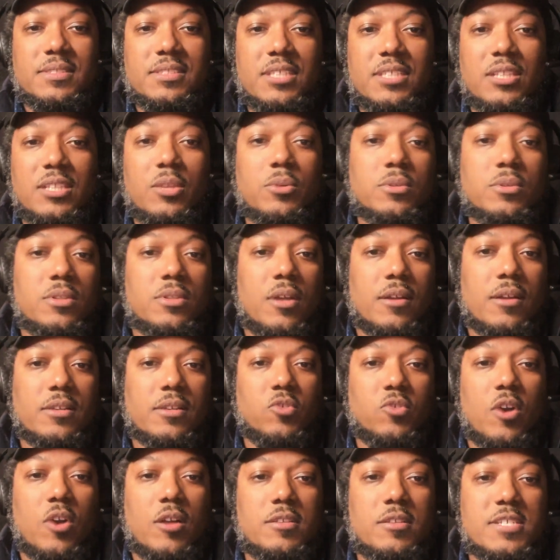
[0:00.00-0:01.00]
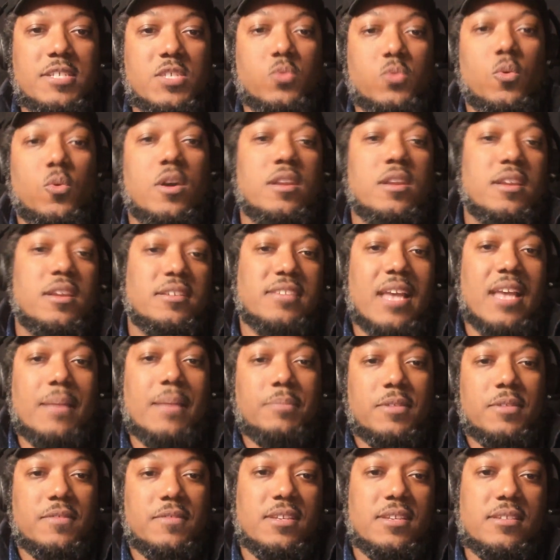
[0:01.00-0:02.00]
The local art crawl is one
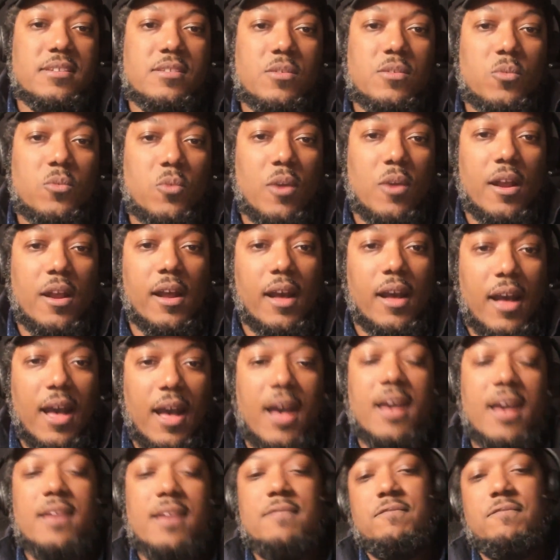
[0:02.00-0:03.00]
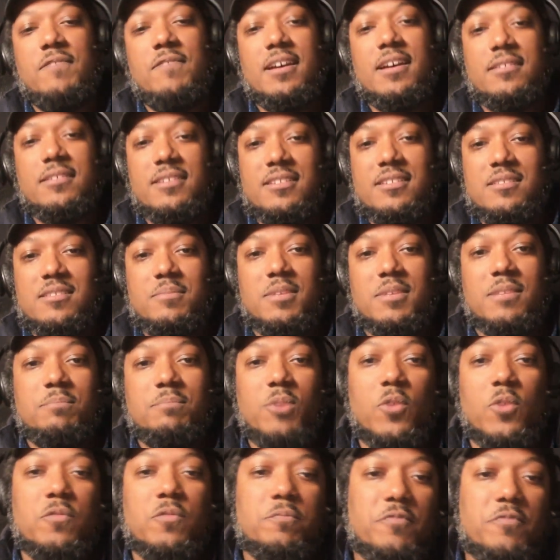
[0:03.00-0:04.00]
example of this, where I found it to be
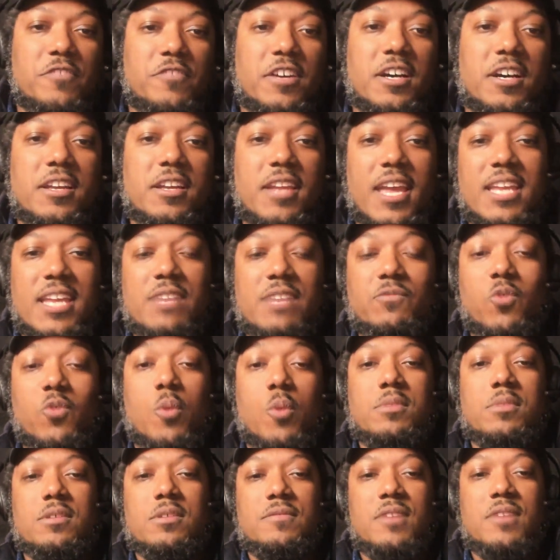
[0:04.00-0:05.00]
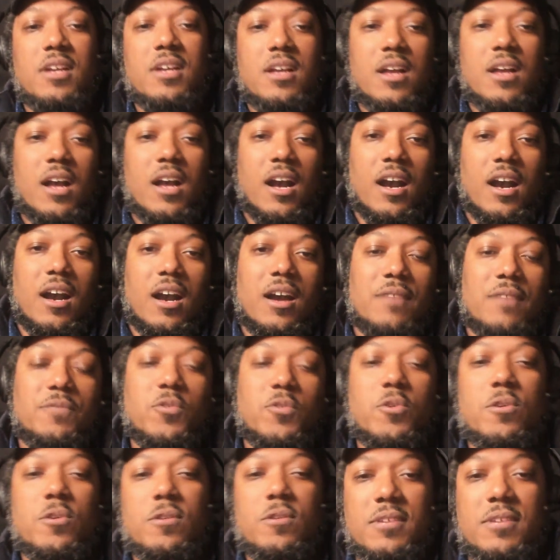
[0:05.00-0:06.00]
both fun and informative
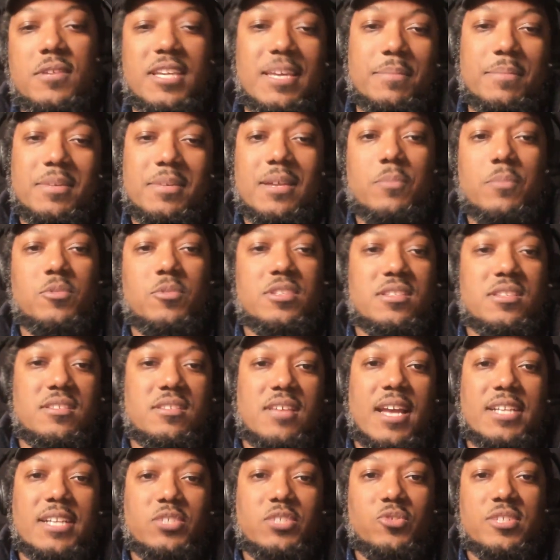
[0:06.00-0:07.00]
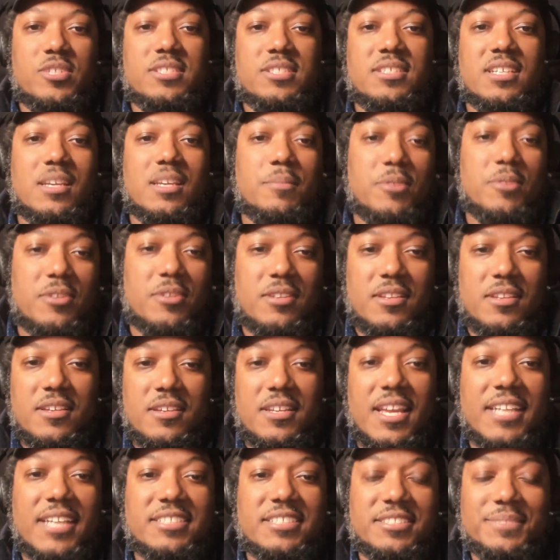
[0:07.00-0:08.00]
for keeping up with design trends and community
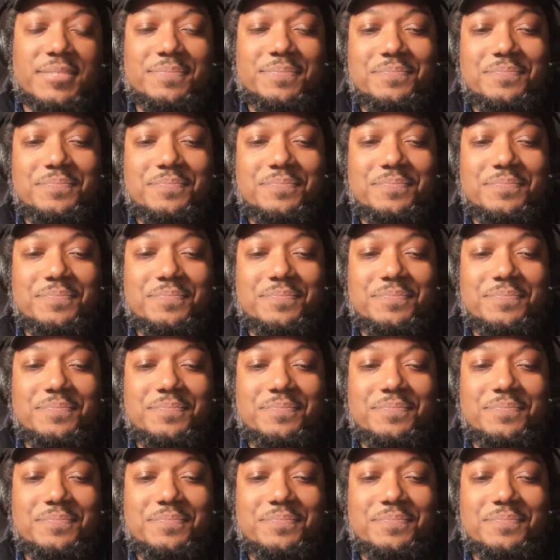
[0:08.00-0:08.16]
connection.